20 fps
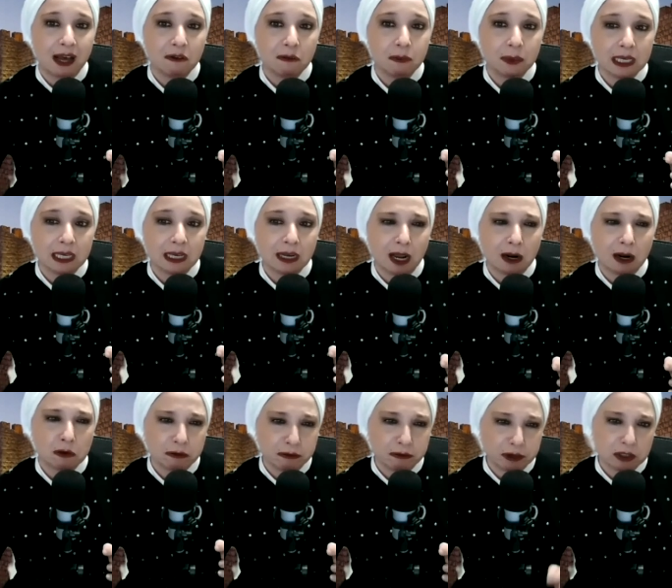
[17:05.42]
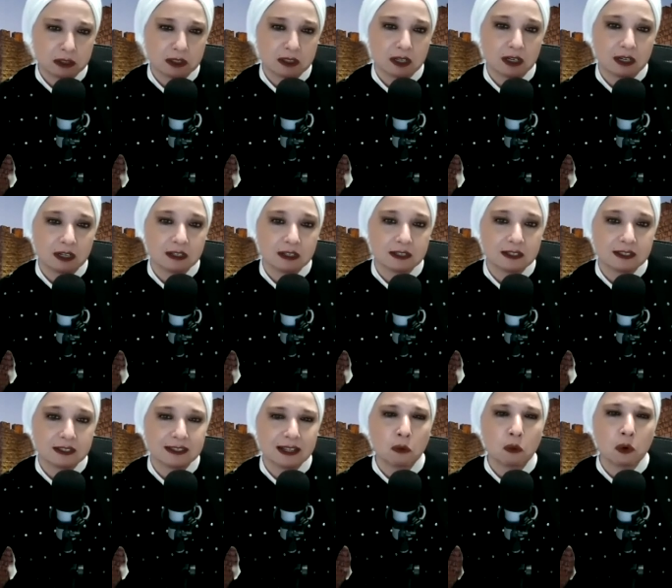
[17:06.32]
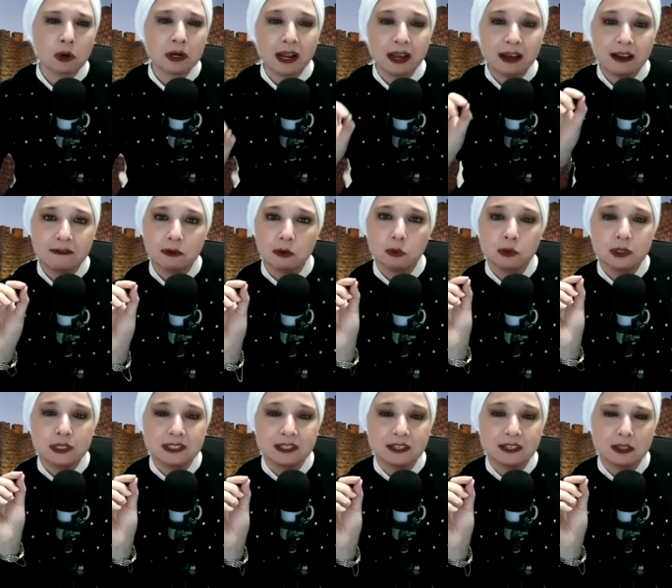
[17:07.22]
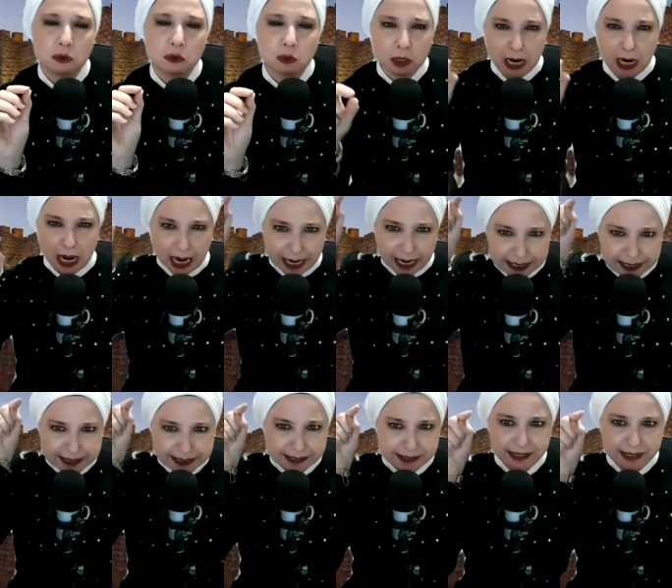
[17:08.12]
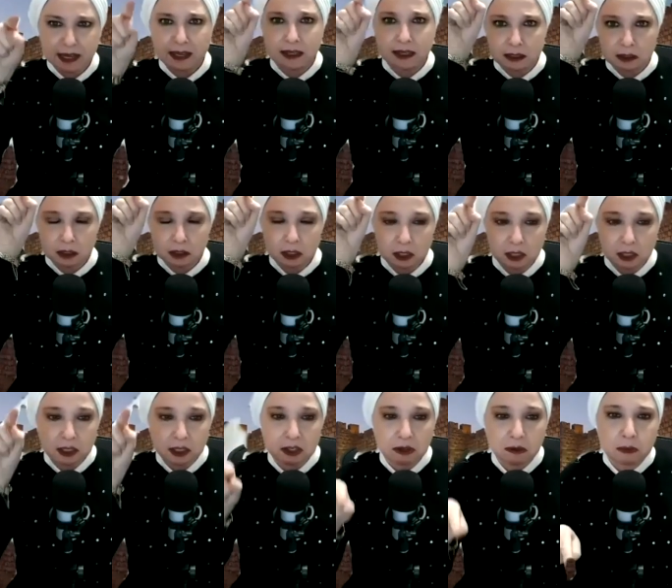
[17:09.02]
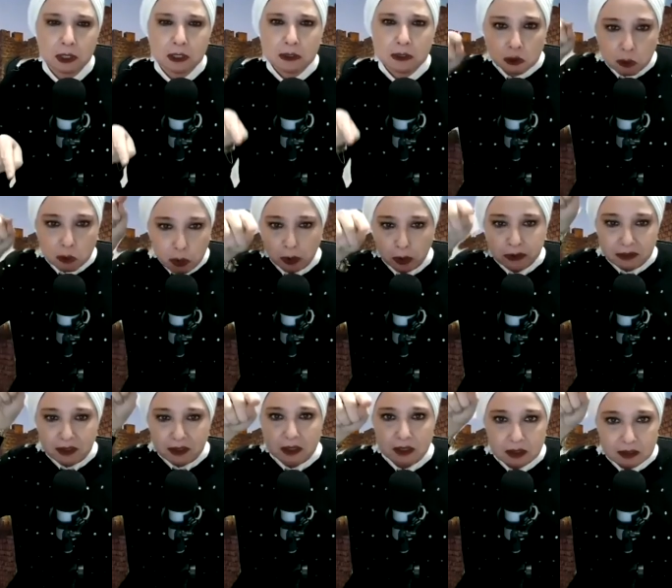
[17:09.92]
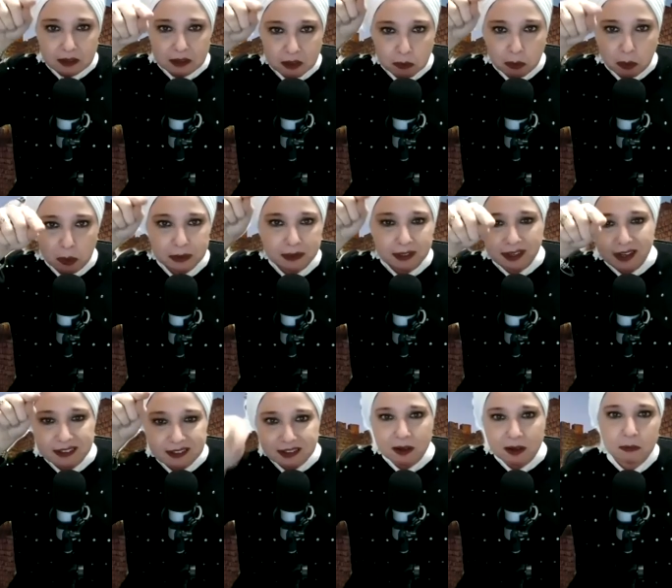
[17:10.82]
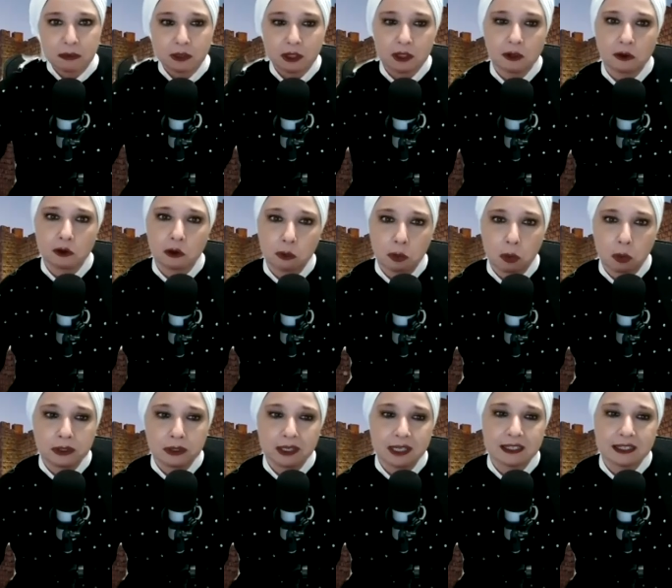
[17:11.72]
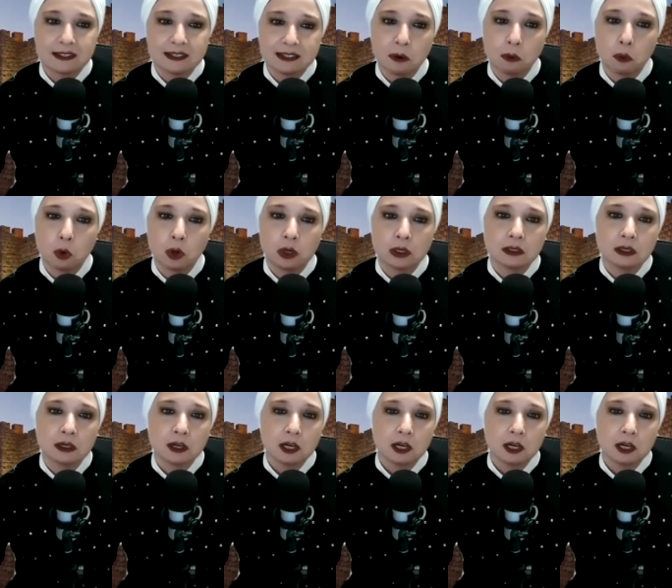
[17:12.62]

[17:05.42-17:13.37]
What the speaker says: of Megillah reveals to us that whenever we see the word hazeh, it means you're pointing. You're pointing at something, you're pointing at someone.